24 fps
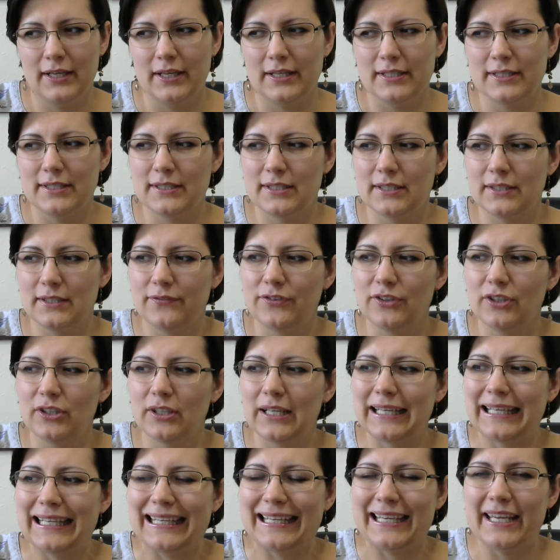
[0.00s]
Does it feel
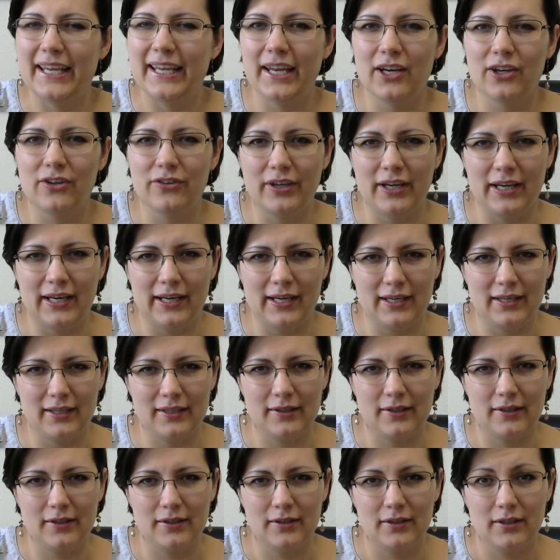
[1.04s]
caring,
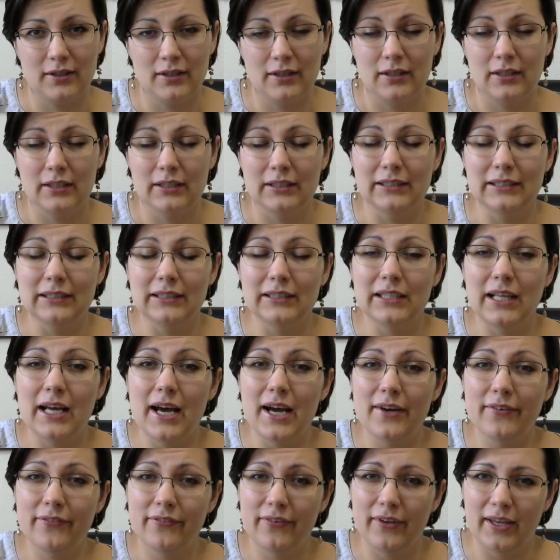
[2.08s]

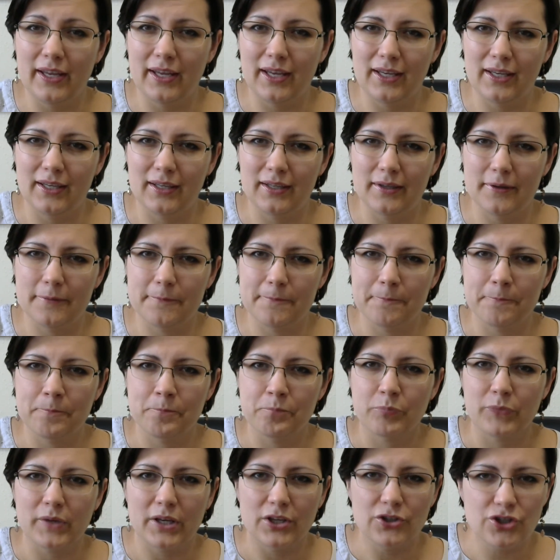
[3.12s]
loving?
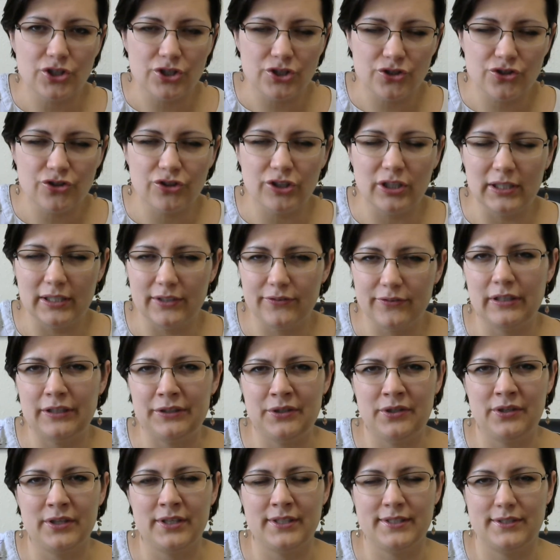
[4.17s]
And just really, really
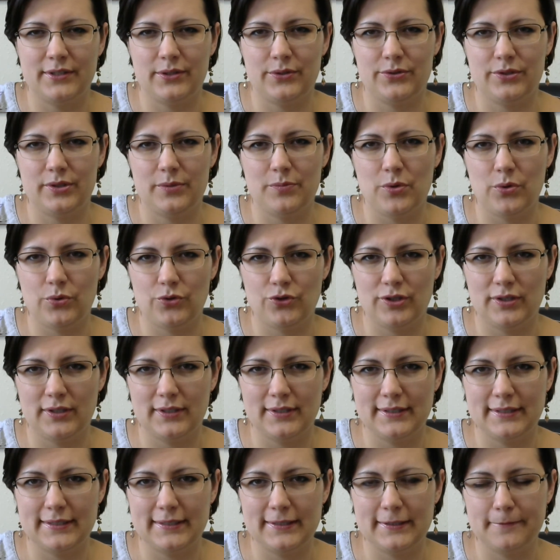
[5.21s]
notice those
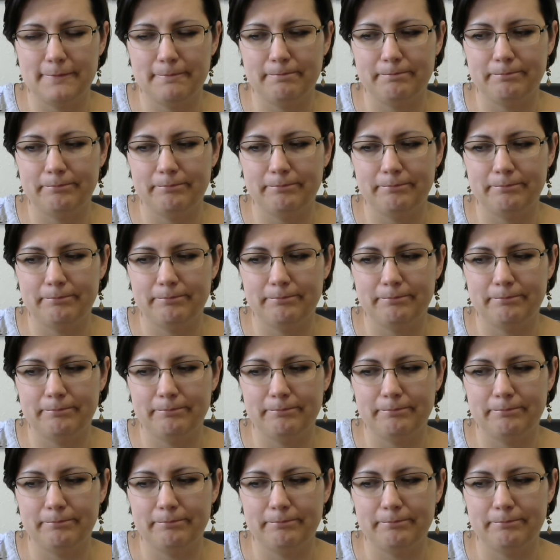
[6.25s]
emotions.